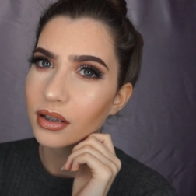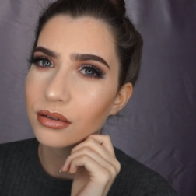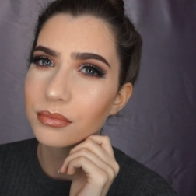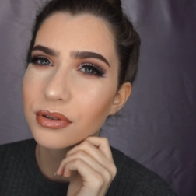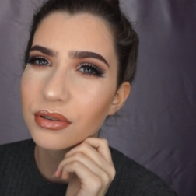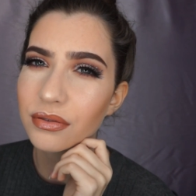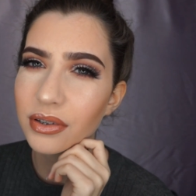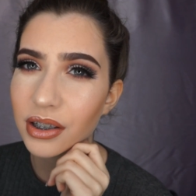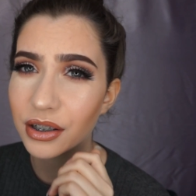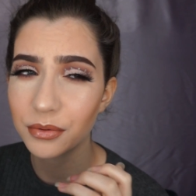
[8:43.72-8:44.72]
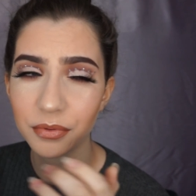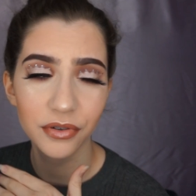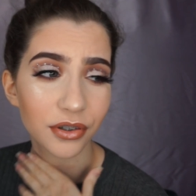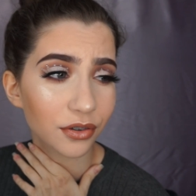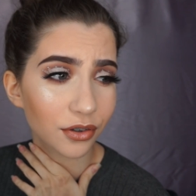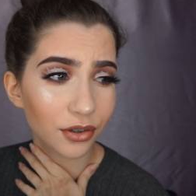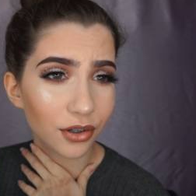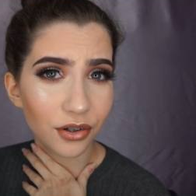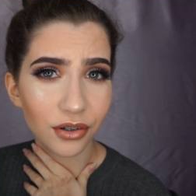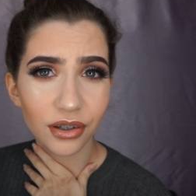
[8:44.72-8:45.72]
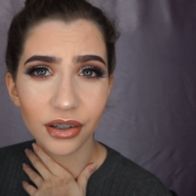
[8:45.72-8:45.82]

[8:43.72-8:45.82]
my god, I've had hiccups for so long.